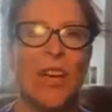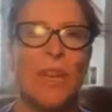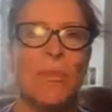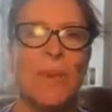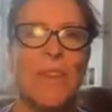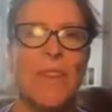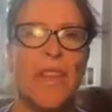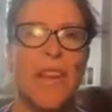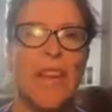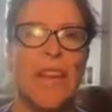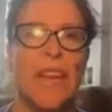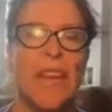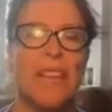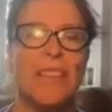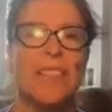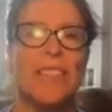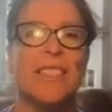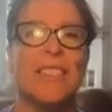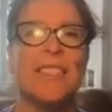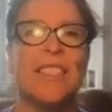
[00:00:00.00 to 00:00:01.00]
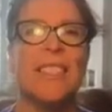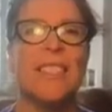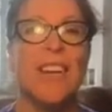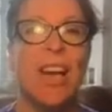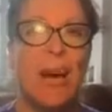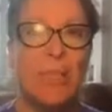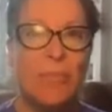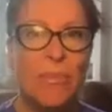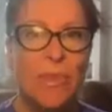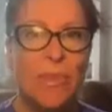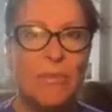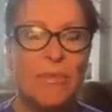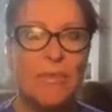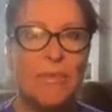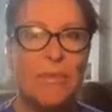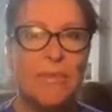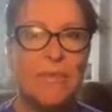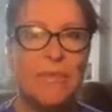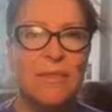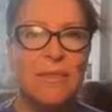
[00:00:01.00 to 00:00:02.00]
We'll then get you to sit up
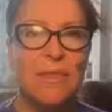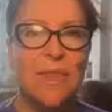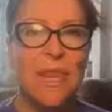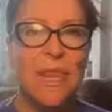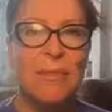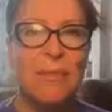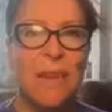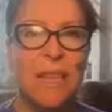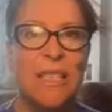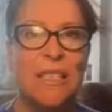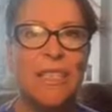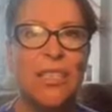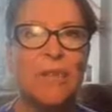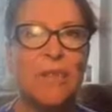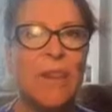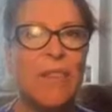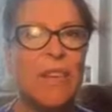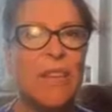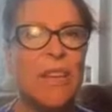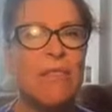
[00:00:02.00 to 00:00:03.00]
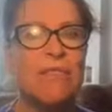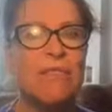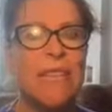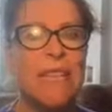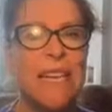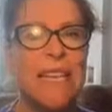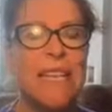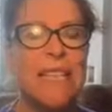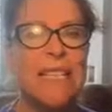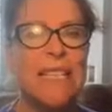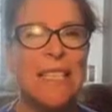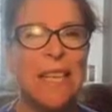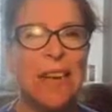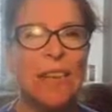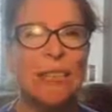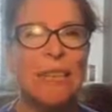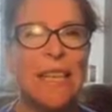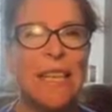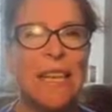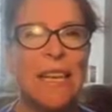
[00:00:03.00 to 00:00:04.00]
in the bed. Do everything really
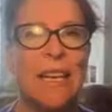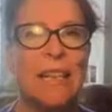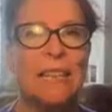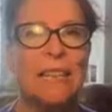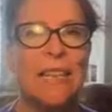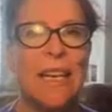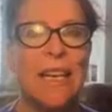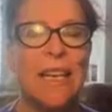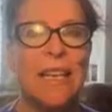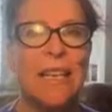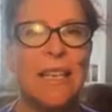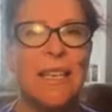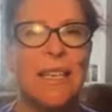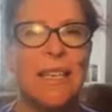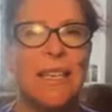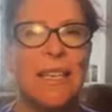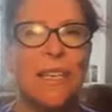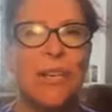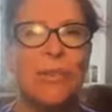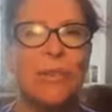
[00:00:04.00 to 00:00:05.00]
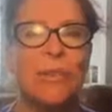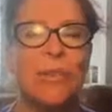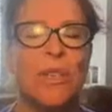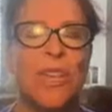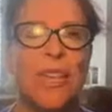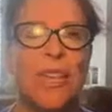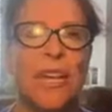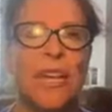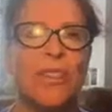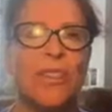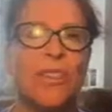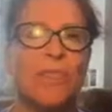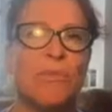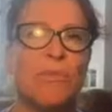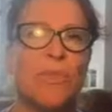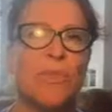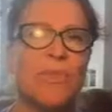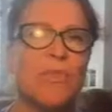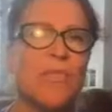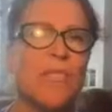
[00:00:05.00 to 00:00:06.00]
slowly, okay? We'll then get you to
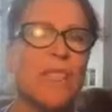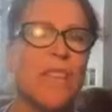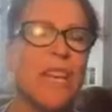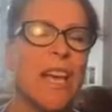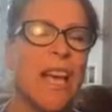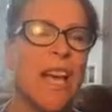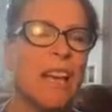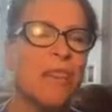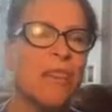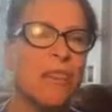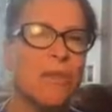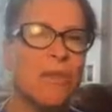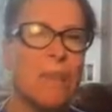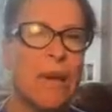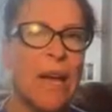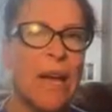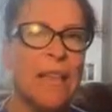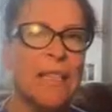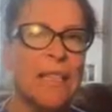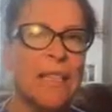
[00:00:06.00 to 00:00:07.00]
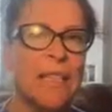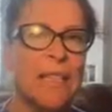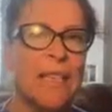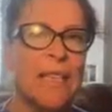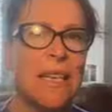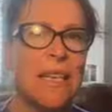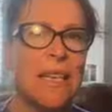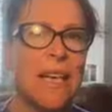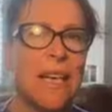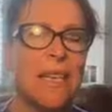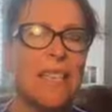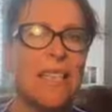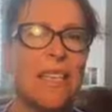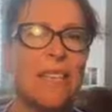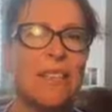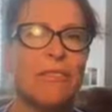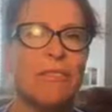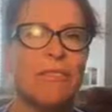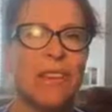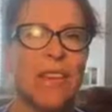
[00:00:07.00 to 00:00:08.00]
move to the edge of the bed until
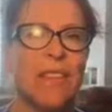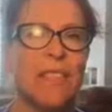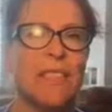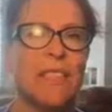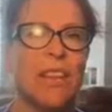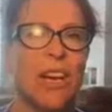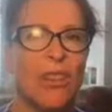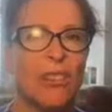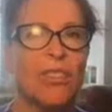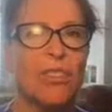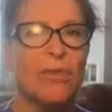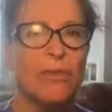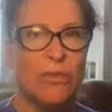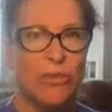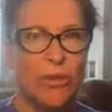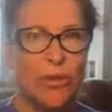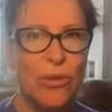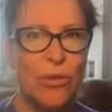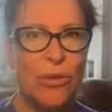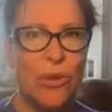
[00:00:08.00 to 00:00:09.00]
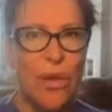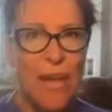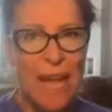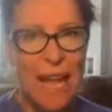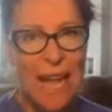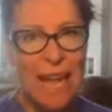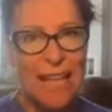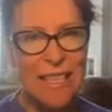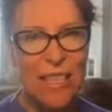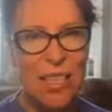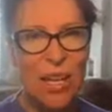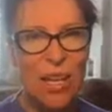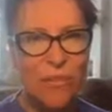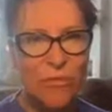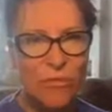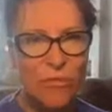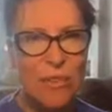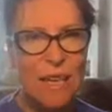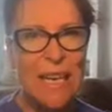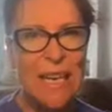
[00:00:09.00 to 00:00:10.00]
your feet touch the floor. And
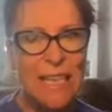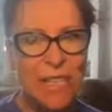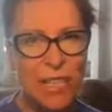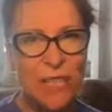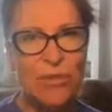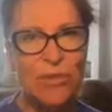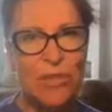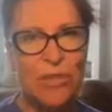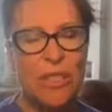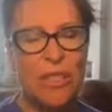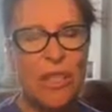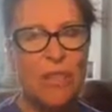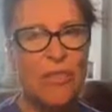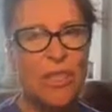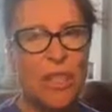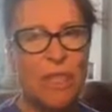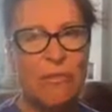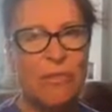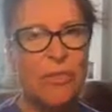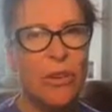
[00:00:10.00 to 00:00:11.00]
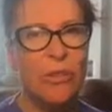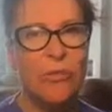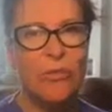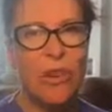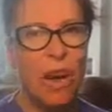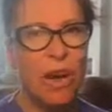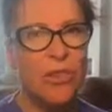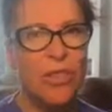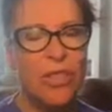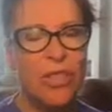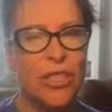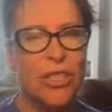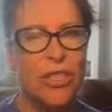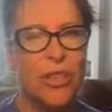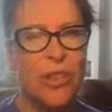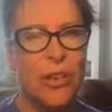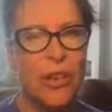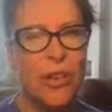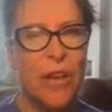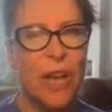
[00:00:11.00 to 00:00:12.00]
really do it slow. Don't feel rushed,
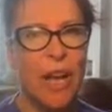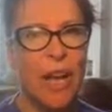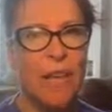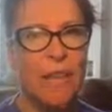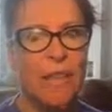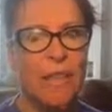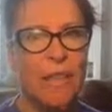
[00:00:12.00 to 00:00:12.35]
okay?